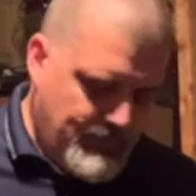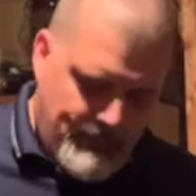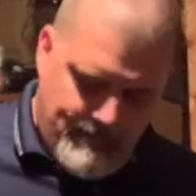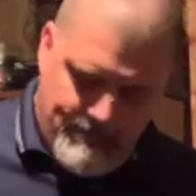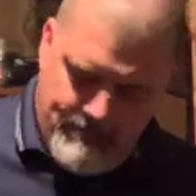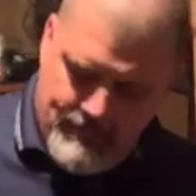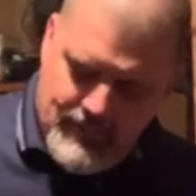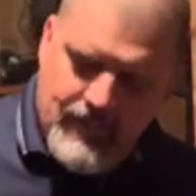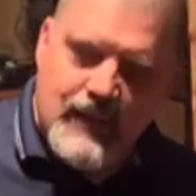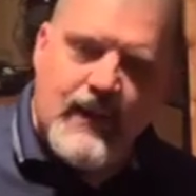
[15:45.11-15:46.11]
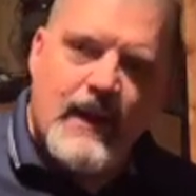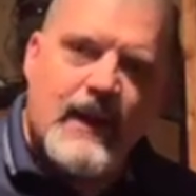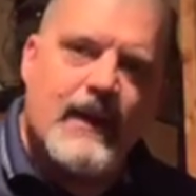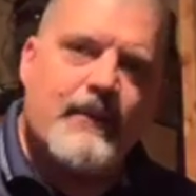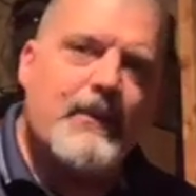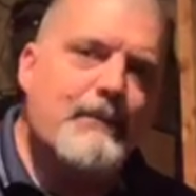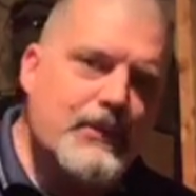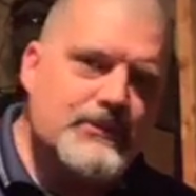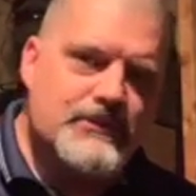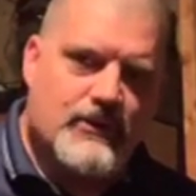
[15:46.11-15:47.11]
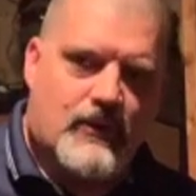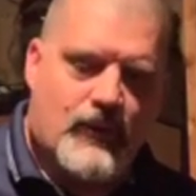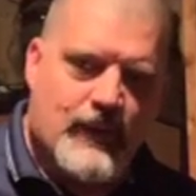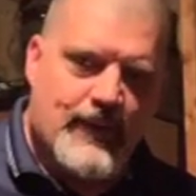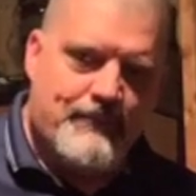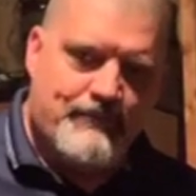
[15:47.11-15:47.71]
And I'm going to boost it all the way.